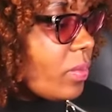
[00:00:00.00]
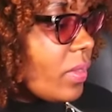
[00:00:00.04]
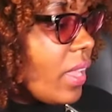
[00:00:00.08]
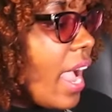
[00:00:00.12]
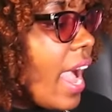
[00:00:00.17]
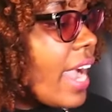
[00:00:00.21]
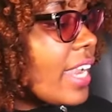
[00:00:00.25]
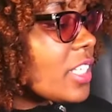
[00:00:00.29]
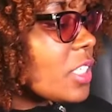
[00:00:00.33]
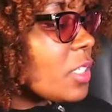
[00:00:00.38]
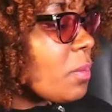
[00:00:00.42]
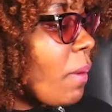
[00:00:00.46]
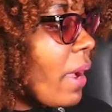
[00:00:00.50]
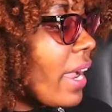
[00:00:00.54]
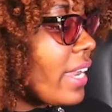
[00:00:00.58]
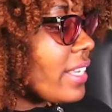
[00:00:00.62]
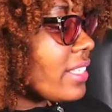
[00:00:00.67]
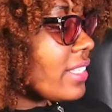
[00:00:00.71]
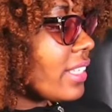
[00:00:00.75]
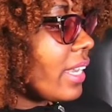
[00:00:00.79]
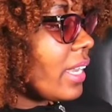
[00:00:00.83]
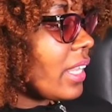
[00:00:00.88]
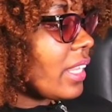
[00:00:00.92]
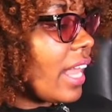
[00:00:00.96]
Ice
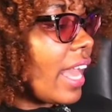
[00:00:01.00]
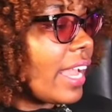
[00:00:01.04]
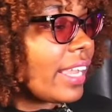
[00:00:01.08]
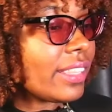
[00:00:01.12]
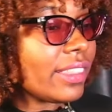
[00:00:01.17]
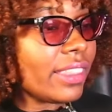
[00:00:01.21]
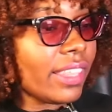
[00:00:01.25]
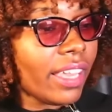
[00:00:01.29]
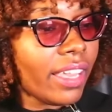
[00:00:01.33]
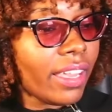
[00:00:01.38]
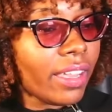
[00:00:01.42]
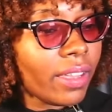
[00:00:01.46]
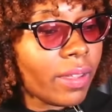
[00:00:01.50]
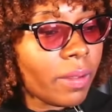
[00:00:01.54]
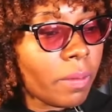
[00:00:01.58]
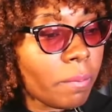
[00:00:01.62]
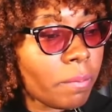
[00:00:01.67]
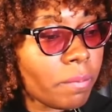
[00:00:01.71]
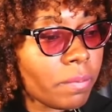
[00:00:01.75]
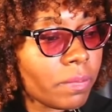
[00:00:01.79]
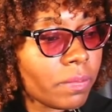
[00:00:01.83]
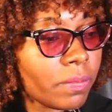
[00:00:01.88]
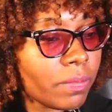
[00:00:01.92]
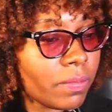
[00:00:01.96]
Spice ain't like that.
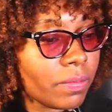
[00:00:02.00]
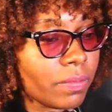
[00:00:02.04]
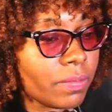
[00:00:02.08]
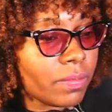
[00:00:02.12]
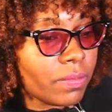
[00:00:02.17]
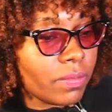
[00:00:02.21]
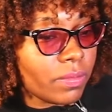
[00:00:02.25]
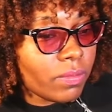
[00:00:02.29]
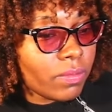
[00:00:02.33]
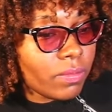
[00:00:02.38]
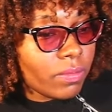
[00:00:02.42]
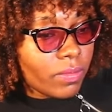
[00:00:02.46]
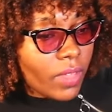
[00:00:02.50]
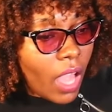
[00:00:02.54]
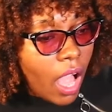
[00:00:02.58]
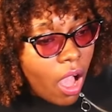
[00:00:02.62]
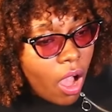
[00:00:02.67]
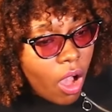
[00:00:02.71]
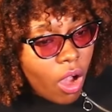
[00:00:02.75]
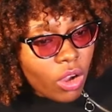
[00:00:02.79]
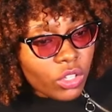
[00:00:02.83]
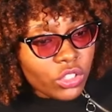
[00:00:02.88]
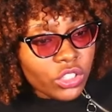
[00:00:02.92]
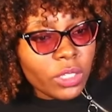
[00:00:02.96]

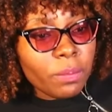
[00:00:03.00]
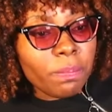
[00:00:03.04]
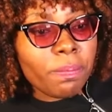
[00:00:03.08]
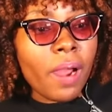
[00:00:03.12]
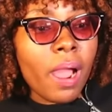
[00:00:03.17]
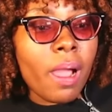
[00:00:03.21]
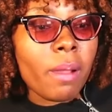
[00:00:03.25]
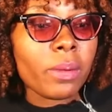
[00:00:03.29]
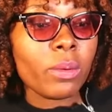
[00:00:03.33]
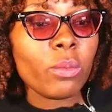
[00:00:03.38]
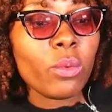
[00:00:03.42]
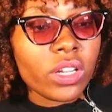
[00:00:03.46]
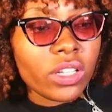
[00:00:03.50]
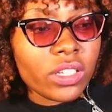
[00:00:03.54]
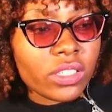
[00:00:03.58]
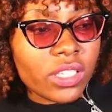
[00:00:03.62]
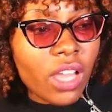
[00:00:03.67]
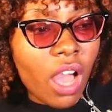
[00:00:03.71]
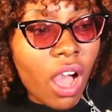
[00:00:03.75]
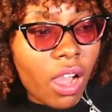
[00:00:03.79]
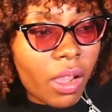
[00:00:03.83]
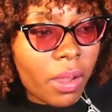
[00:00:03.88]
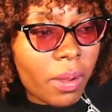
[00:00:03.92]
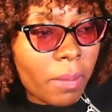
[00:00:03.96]
Oh, she probably wanna
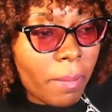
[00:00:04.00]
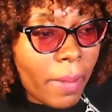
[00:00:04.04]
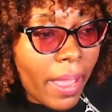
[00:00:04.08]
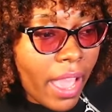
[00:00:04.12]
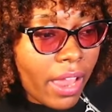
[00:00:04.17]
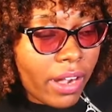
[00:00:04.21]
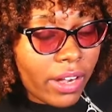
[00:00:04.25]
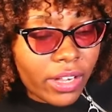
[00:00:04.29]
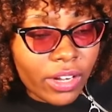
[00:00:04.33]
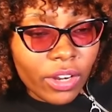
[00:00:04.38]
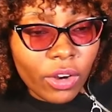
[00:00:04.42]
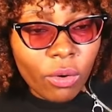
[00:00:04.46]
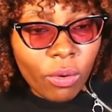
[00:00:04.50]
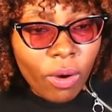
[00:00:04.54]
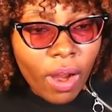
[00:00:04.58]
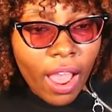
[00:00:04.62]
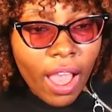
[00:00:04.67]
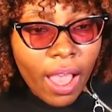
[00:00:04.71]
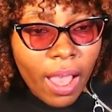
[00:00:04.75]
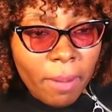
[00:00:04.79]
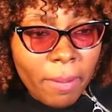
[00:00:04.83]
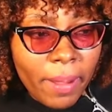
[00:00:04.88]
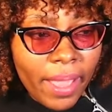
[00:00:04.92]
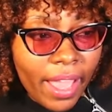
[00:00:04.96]
talk about it and
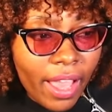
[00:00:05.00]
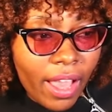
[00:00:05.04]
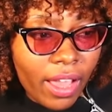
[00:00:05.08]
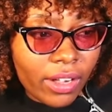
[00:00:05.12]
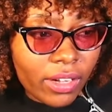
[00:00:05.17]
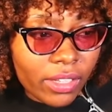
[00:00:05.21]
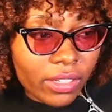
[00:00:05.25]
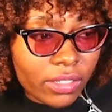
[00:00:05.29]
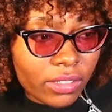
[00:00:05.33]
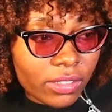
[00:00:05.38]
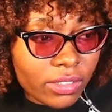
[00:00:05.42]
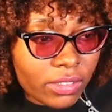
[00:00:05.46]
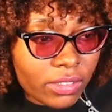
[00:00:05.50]
cry about it.